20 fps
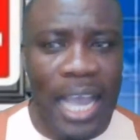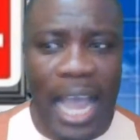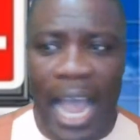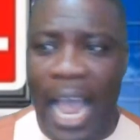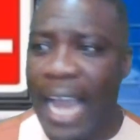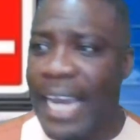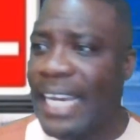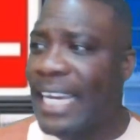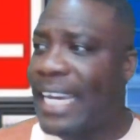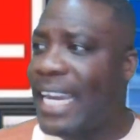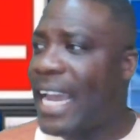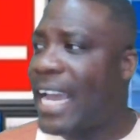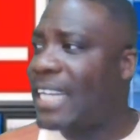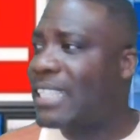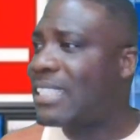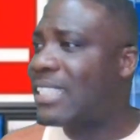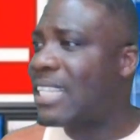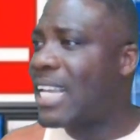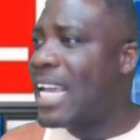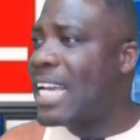I
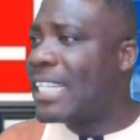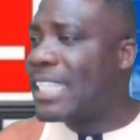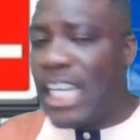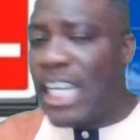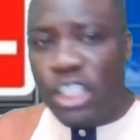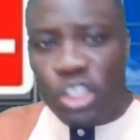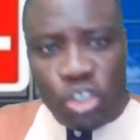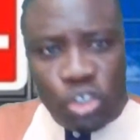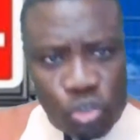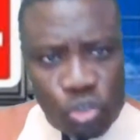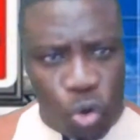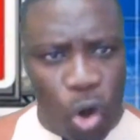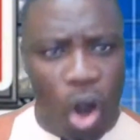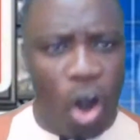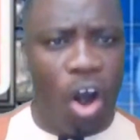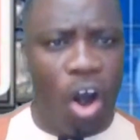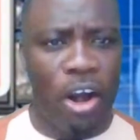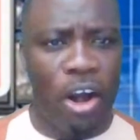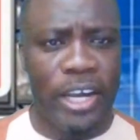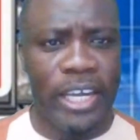guess
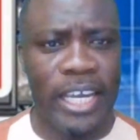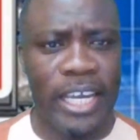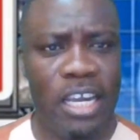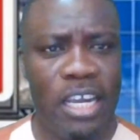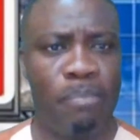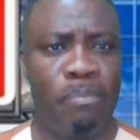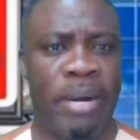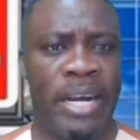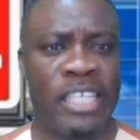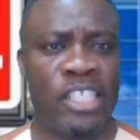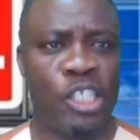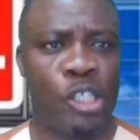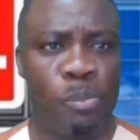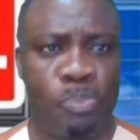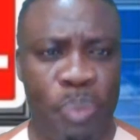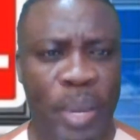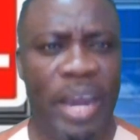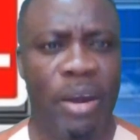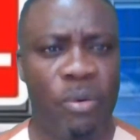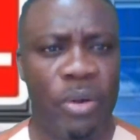destroy in my
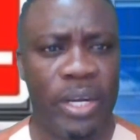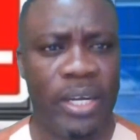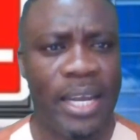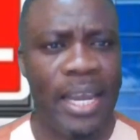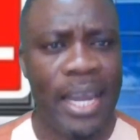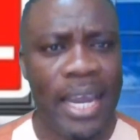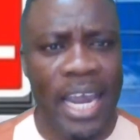spirit.